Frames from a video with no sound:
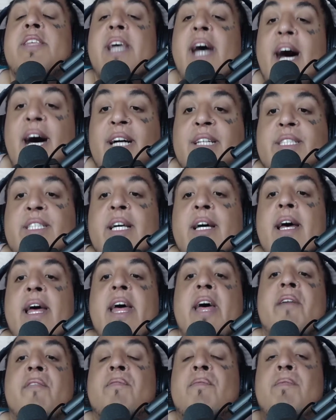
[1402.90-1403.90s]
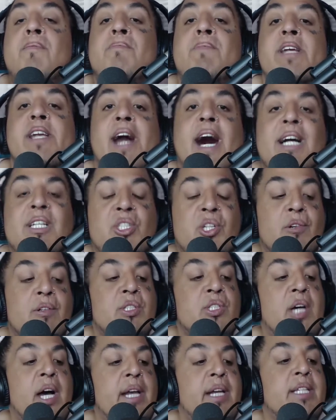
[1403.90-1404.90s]
Yes, if
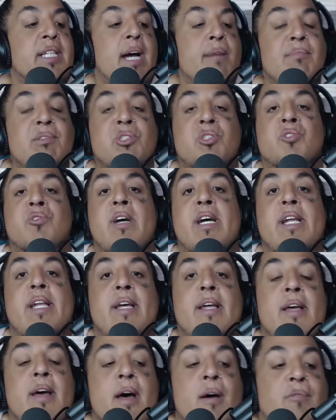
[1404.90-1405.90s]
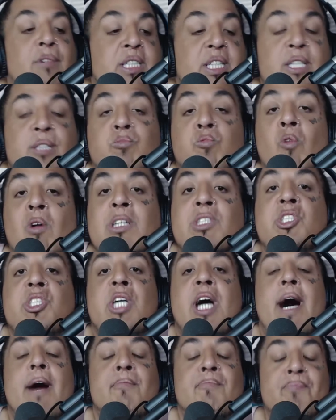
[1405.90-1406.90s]
Minato is kind of demonstrating with this one
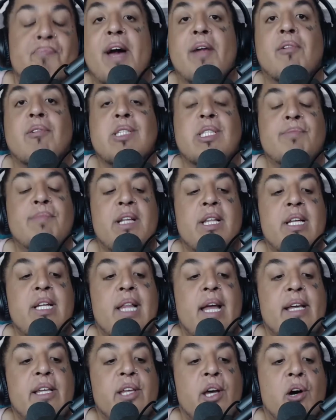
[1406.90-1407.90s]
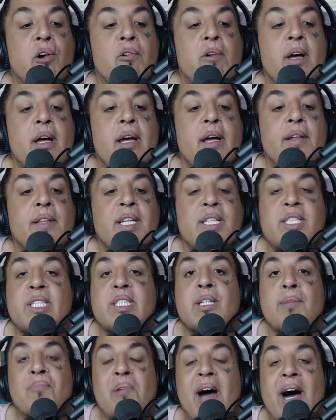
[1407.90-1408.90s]
shot that ultimately like, yo, this
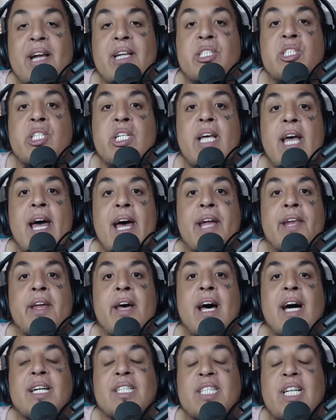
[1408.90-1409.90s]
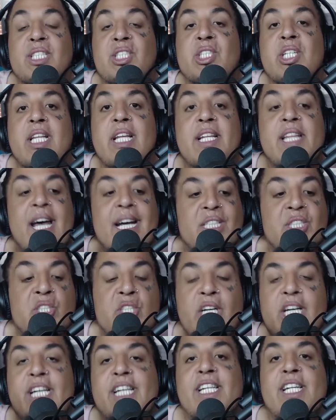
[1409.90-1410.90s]
is the prodigy and essentially that
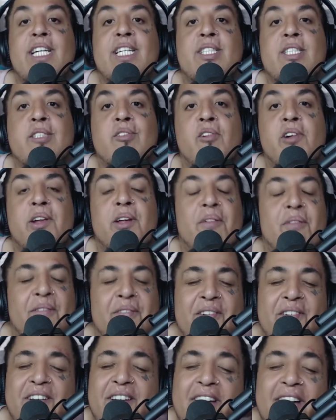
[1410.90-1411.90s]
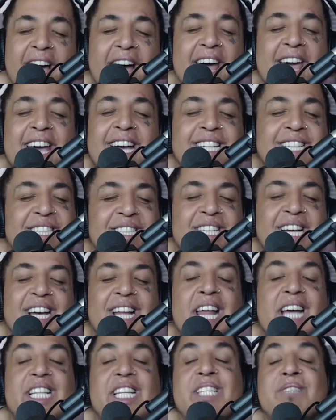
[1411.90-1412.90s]
genius sort of, I hate to
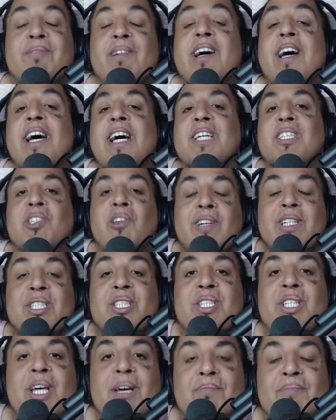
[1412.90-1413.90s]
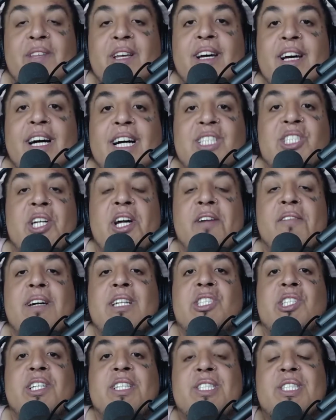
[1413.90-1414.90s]
say it like this, but it sort of skipped a
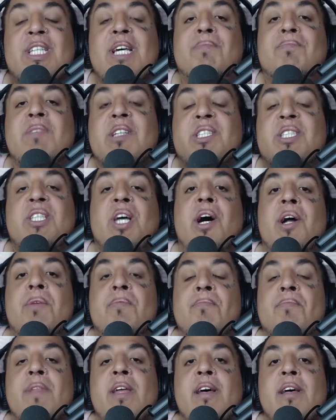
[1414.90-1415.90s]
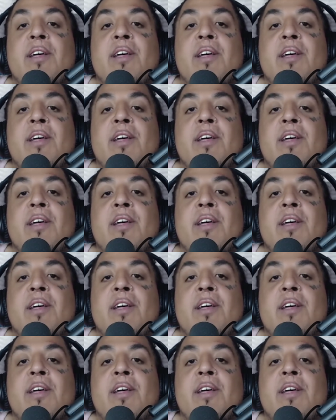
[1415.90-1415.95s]
generation, it skipped the sun.